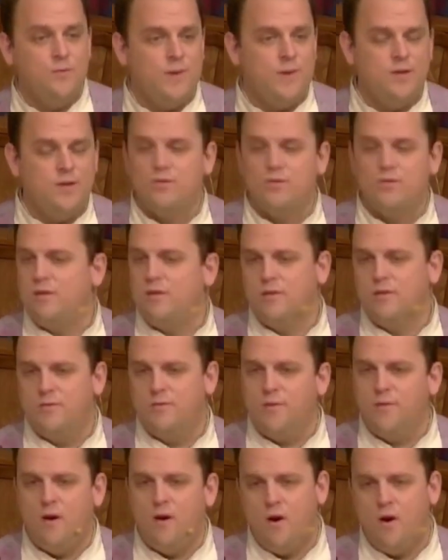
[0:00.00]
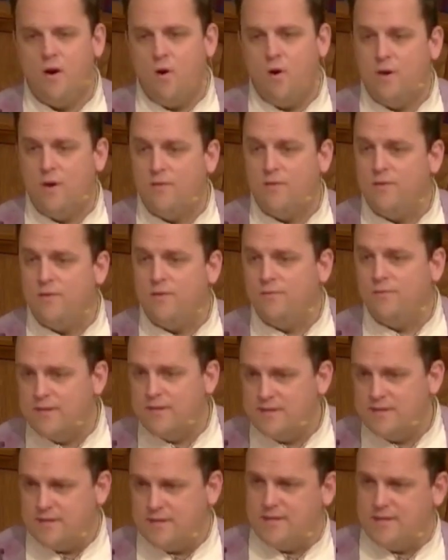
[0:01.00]
pantry or in the front hallway and we've
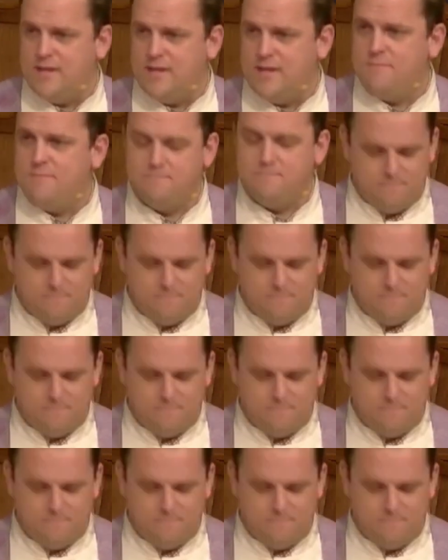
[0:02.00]
listened to them.